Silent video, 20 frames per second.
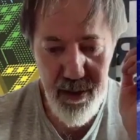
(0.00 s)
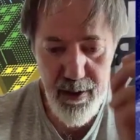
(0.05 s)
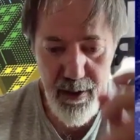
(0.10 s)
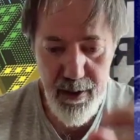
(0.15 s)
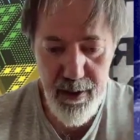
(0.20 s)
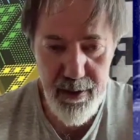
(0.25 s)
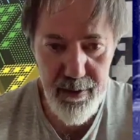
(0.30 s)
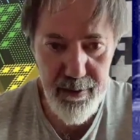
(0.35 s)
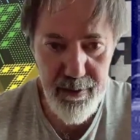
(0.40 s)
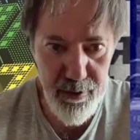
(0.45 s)

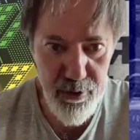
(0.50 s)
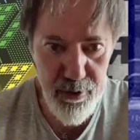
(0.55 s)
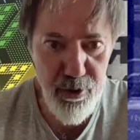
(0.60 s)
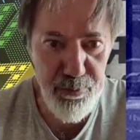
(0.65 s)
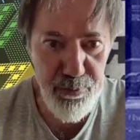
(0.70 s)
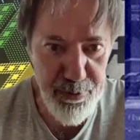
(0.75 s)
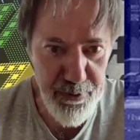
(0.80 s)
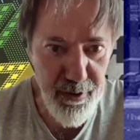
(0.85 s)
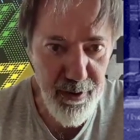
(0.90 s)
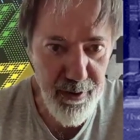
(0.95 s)
held the
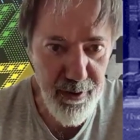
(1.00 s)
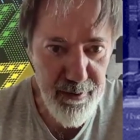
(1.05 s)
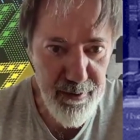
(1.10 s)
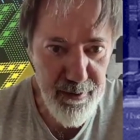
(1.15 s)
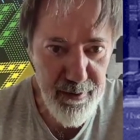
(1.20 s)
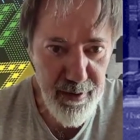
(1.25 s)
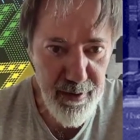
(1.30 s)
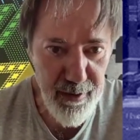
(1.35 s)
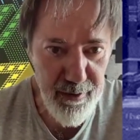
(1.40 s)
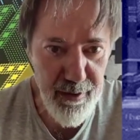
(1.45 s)
copyright
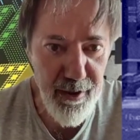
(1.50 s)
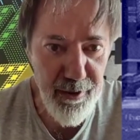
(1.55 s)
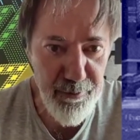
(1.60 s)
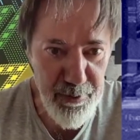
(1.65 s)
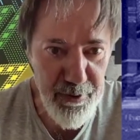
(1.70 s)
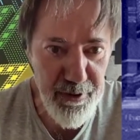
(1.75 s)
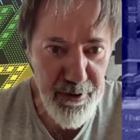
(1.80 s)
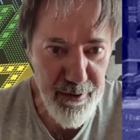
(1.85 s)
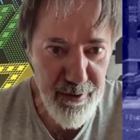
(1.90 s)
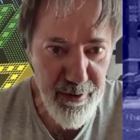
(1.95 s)
and
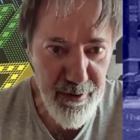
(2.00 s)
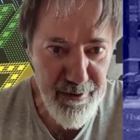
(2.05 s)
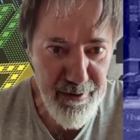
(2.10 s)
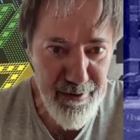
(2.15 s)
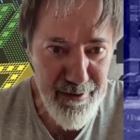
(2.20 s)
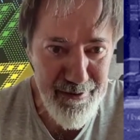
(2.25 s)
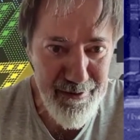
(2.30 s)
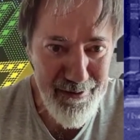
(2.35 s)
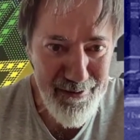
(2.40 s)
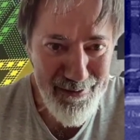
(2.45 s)
IP
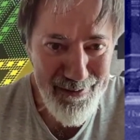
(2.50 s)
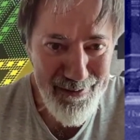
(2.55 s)
rights,